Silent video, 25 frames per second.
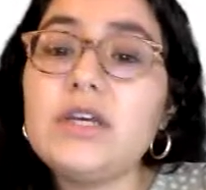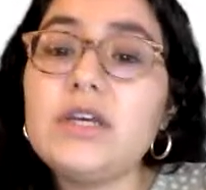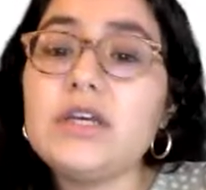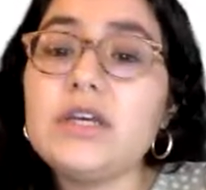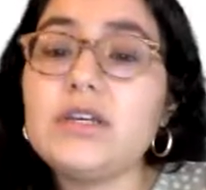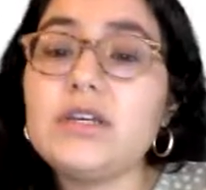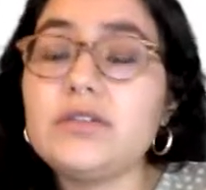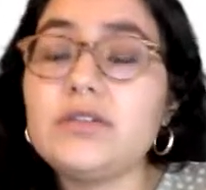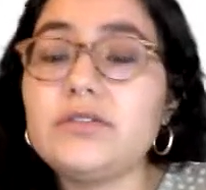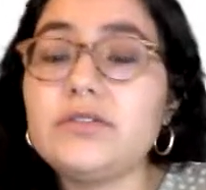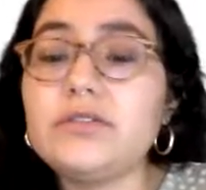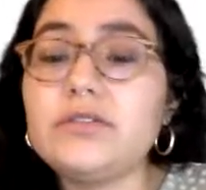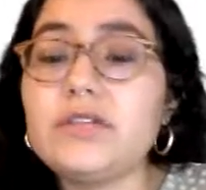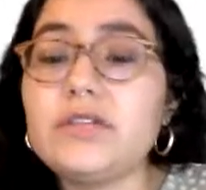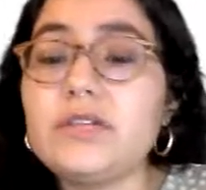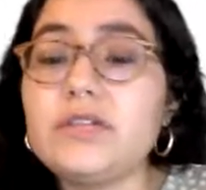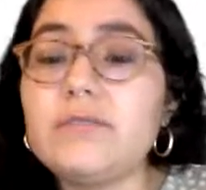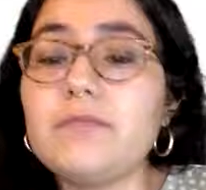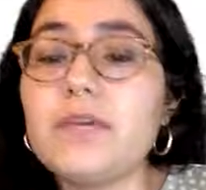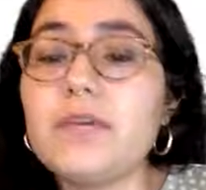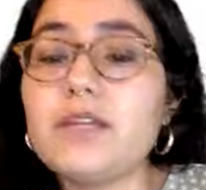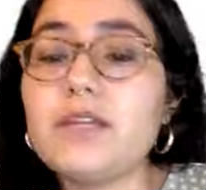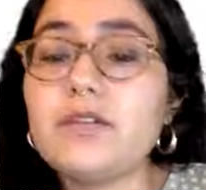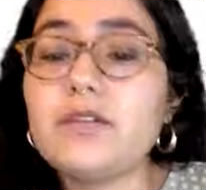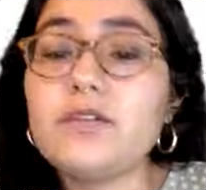
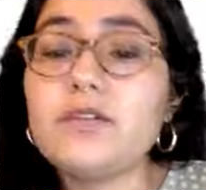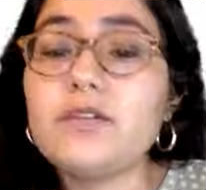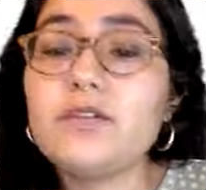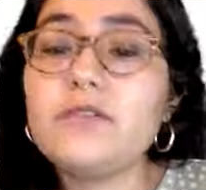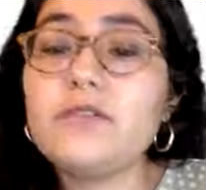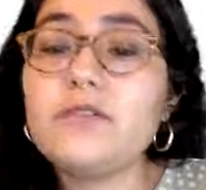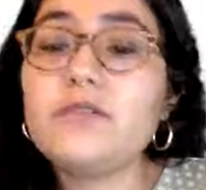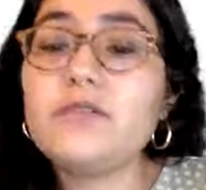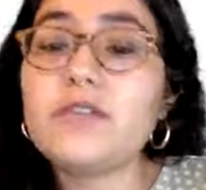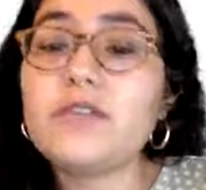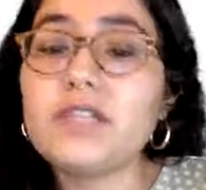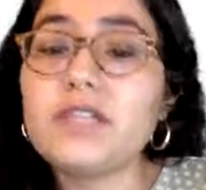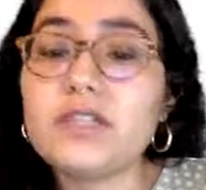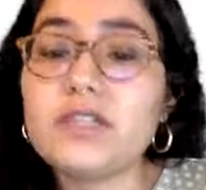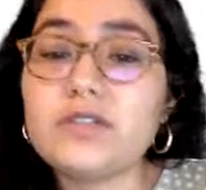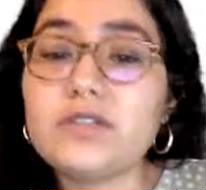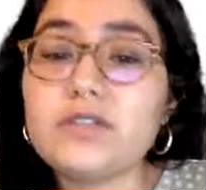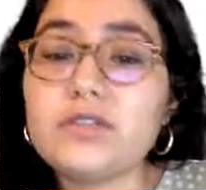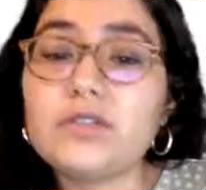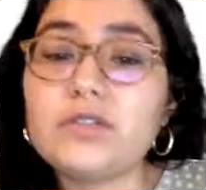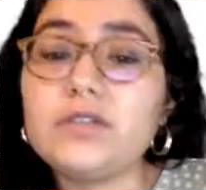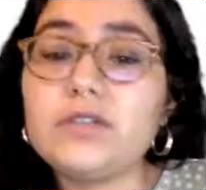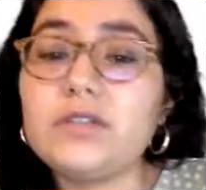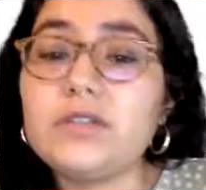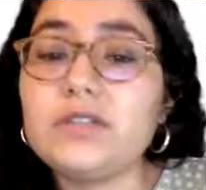including medical,
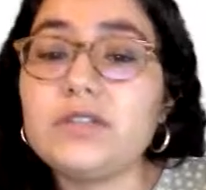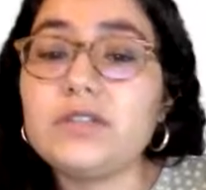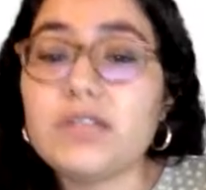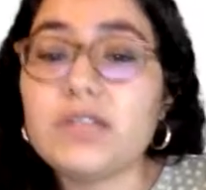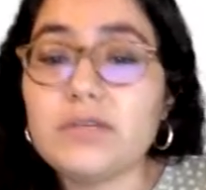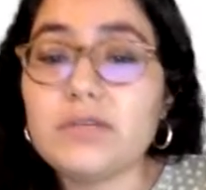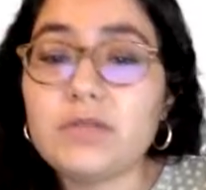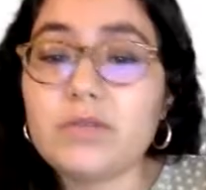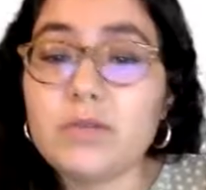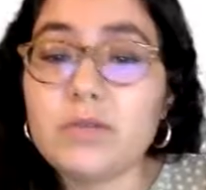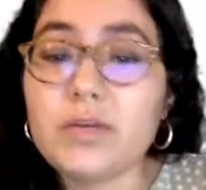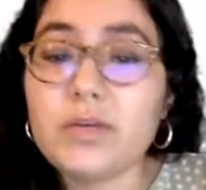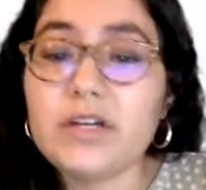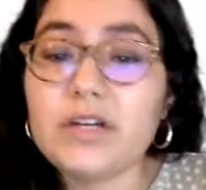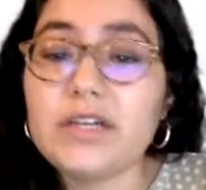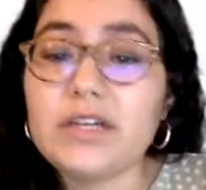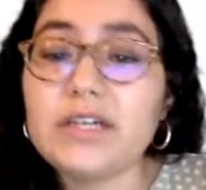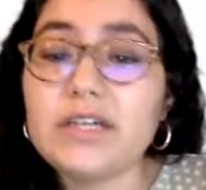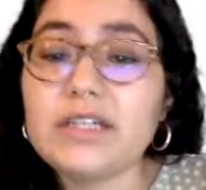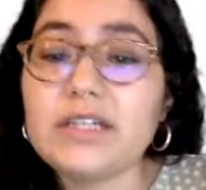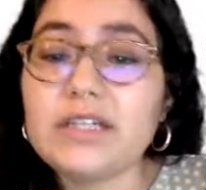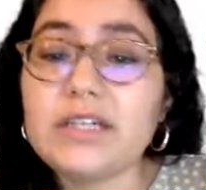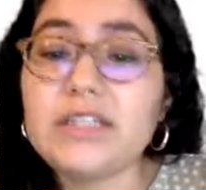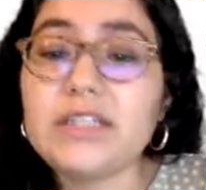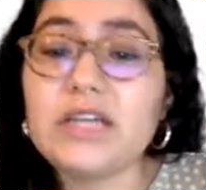financial, labor
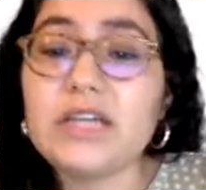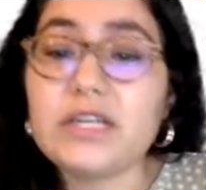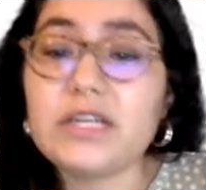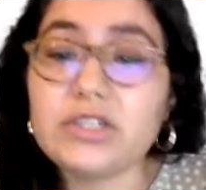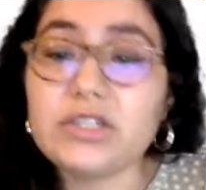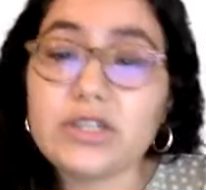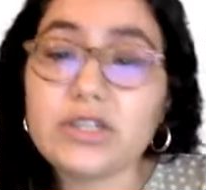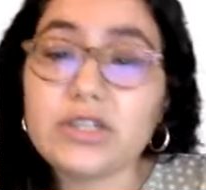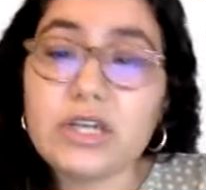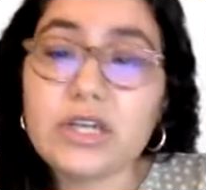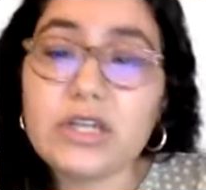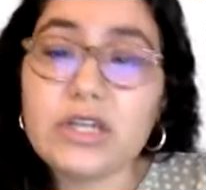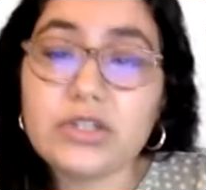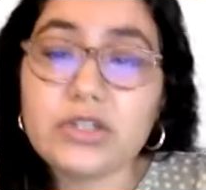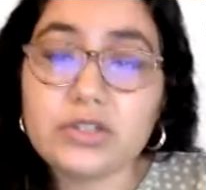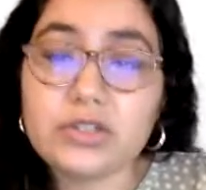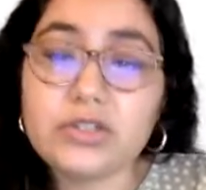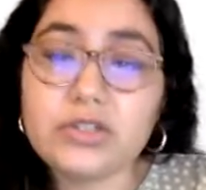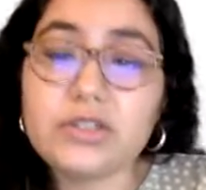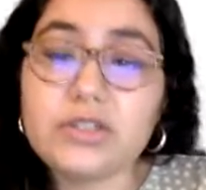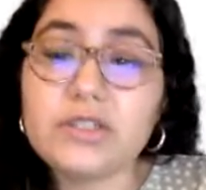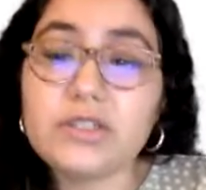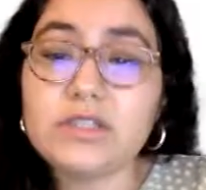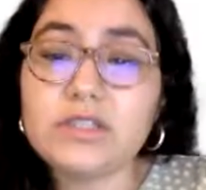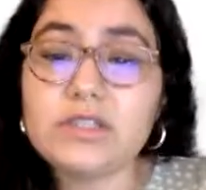market, and
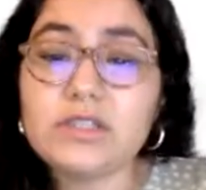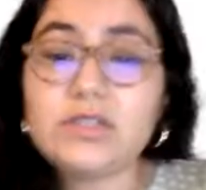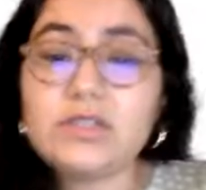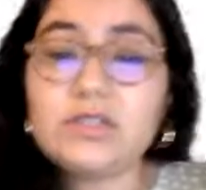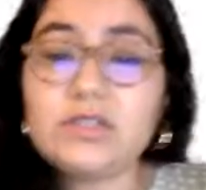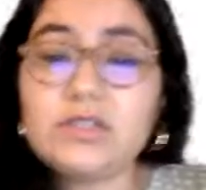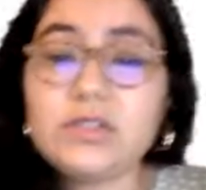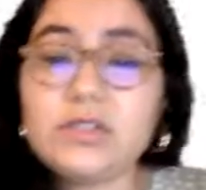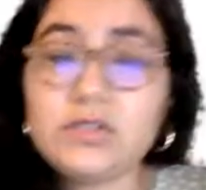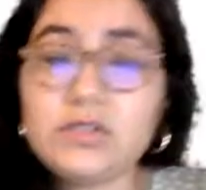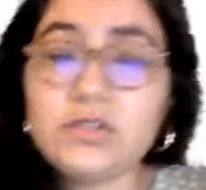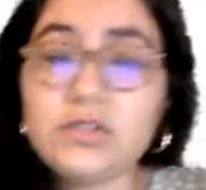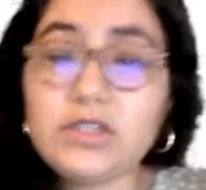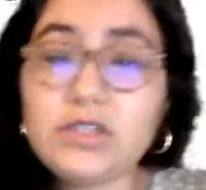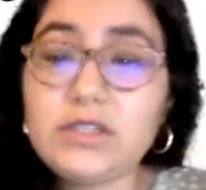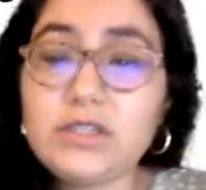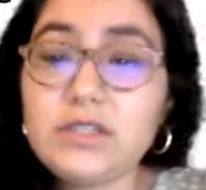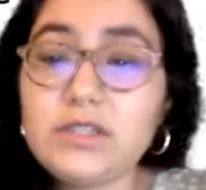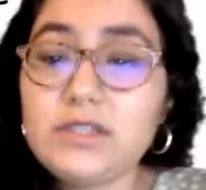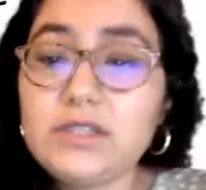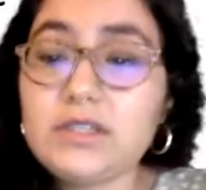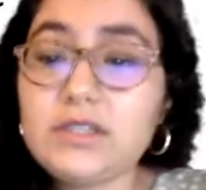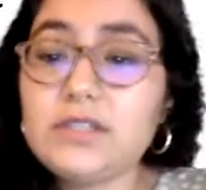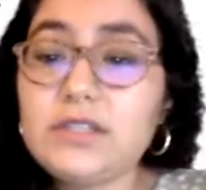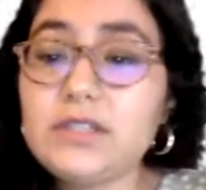educational
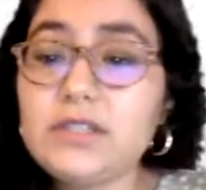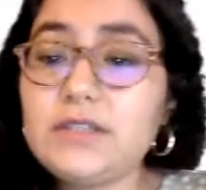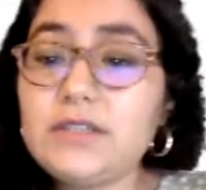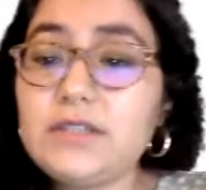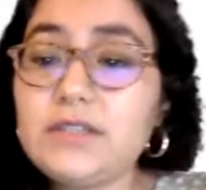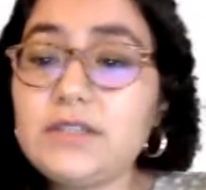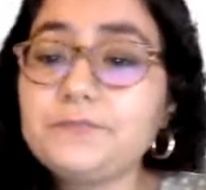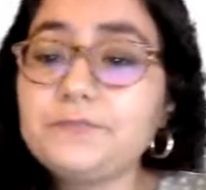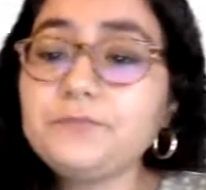institutions,